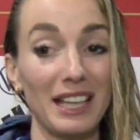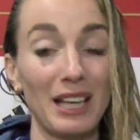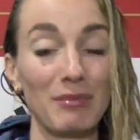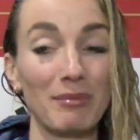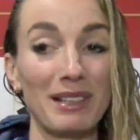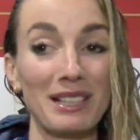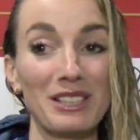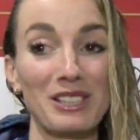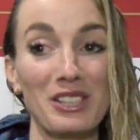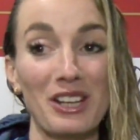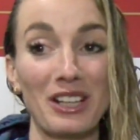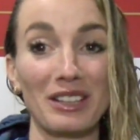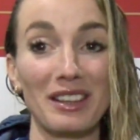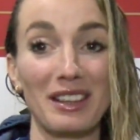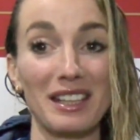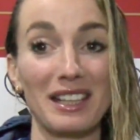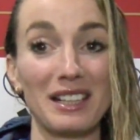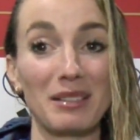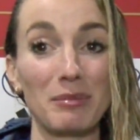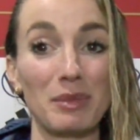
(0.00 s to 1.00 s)
My shot
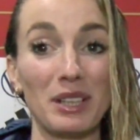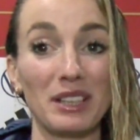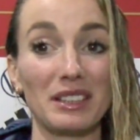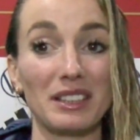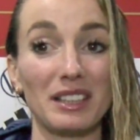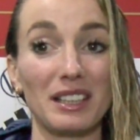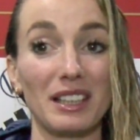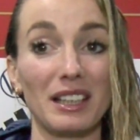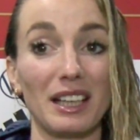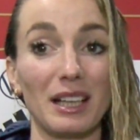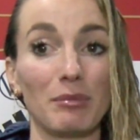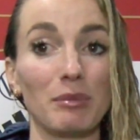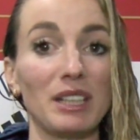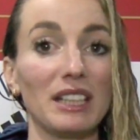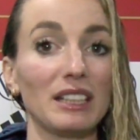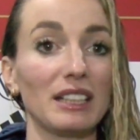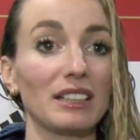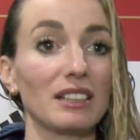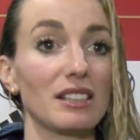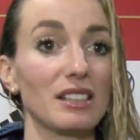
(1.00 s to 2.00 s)
there. But I
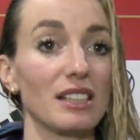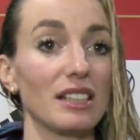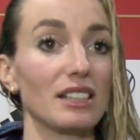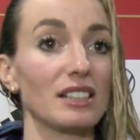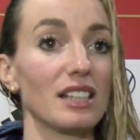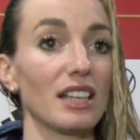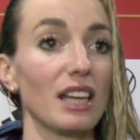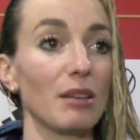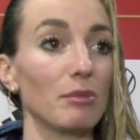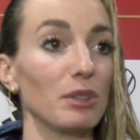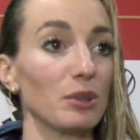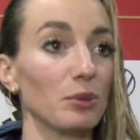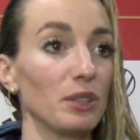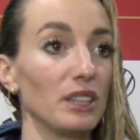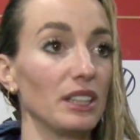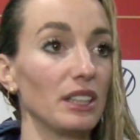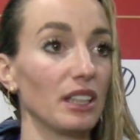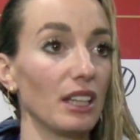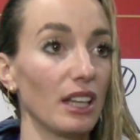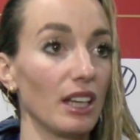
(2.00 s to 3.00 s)
mean, it's a game
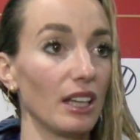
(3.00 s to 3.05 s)
between